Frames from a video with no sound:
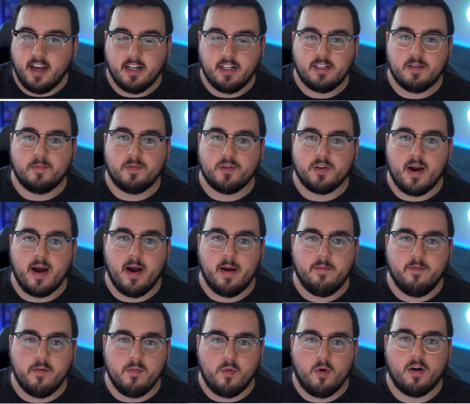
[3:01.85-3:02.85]
and
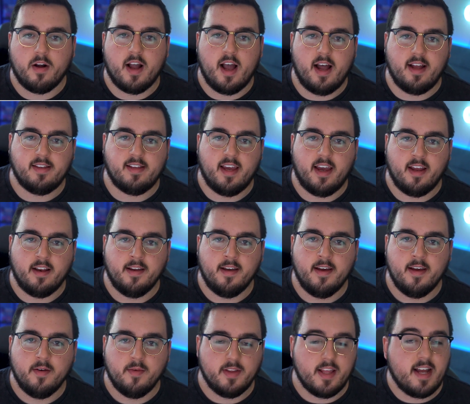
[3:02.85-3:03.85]
subscribe for more content.
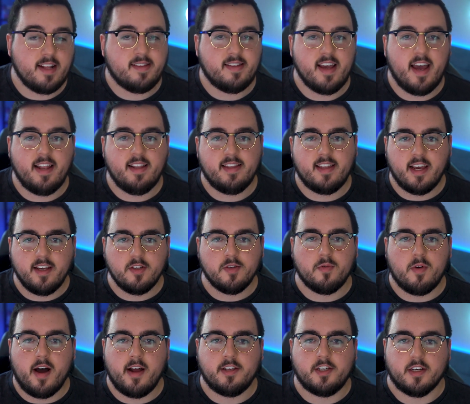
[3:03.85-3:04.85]
With that said, thanks
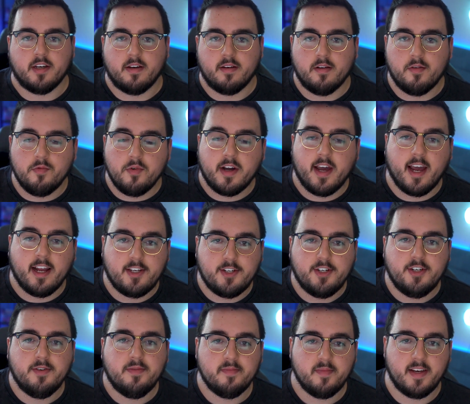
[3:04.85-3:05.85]
for watching. We'll
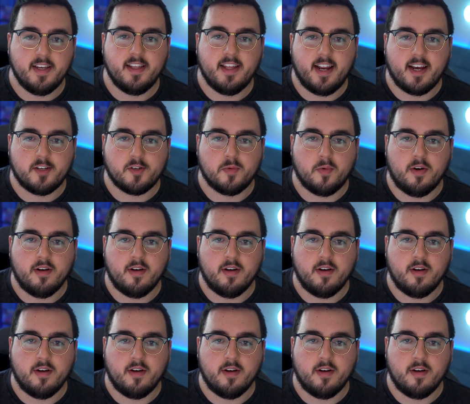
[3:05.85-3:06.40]
catch you in the next